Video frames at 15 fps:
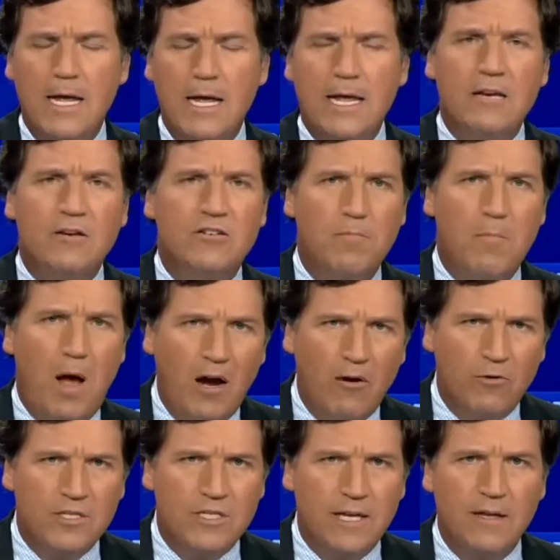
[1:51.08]
In a
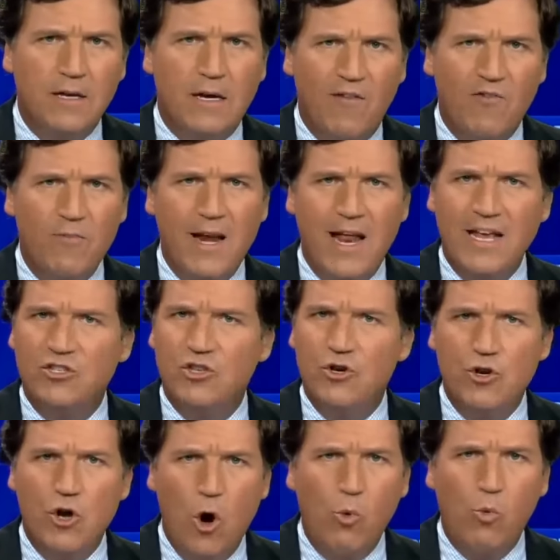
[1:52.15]
democracy, the government has
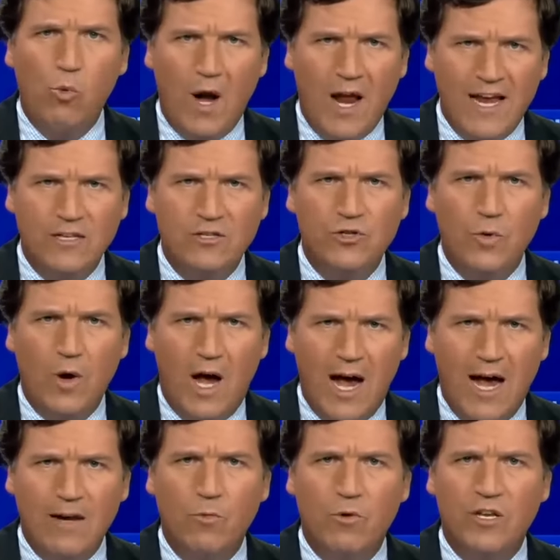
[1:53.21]
no right to
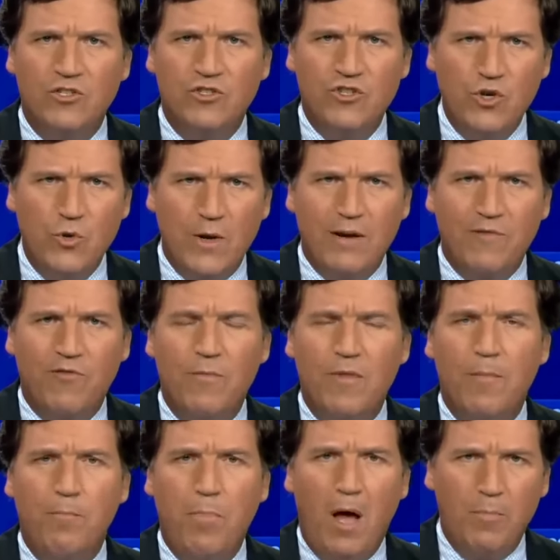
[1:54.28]
hide what it's doing from the
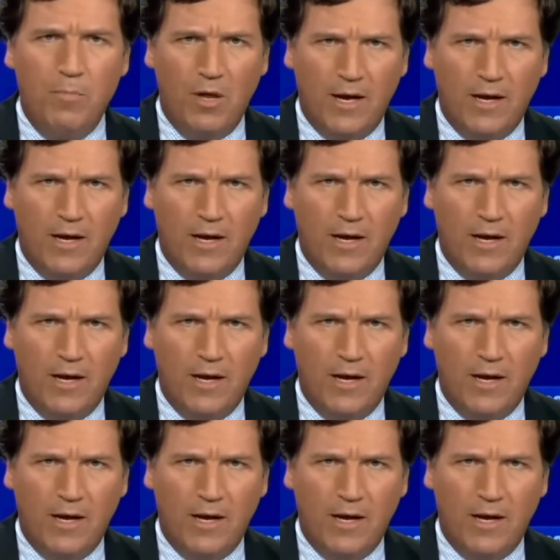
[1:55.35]
public.